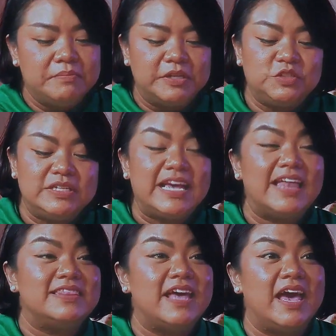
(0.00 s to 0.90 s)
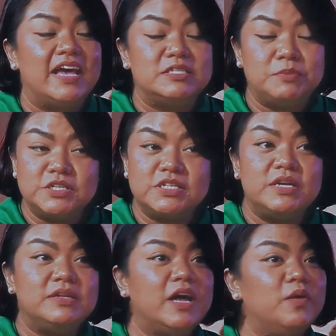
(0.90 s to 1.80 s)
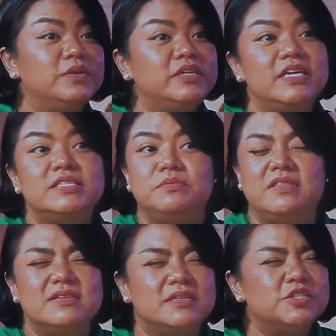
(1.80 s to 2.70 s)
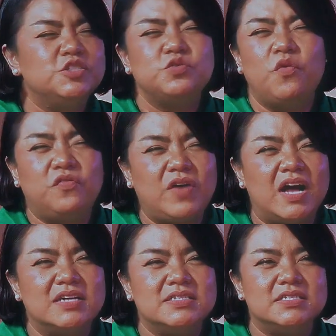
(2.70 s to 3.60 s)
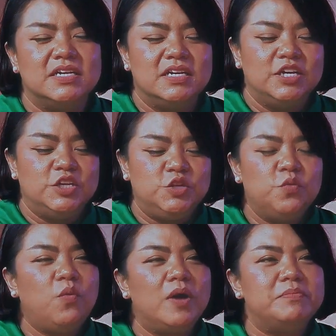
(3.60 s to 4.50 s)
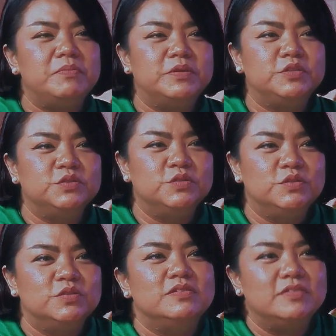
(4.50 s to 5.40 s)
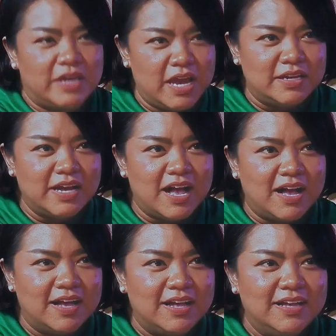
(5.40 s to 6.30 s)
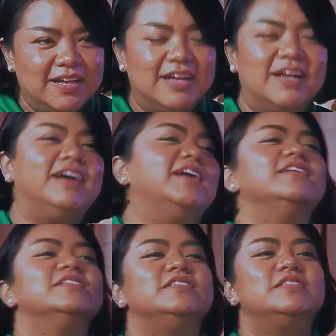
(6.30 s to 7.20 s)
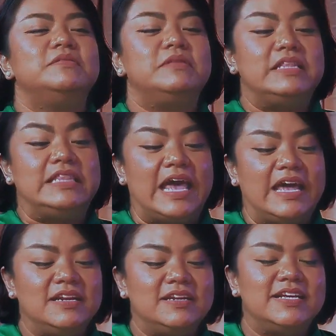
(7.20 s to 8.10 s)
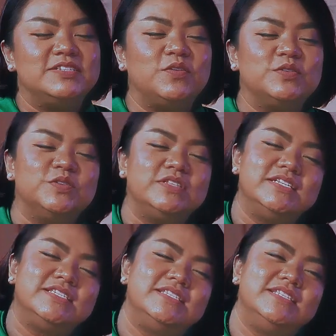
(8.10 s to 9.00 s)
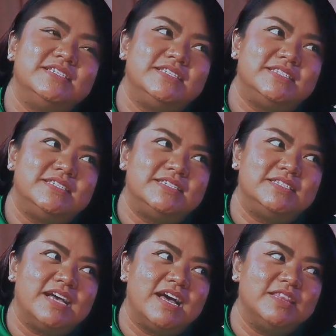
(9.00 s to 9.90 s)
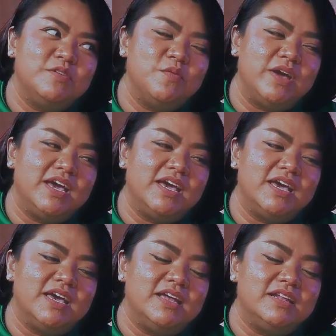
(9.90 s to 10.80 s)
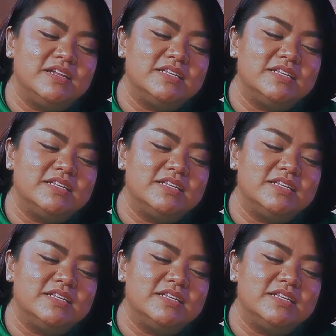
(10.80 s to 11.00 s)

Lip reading: But to get there, especially nowadays, things are so fast. You want people to dengar. Then there's also this other way.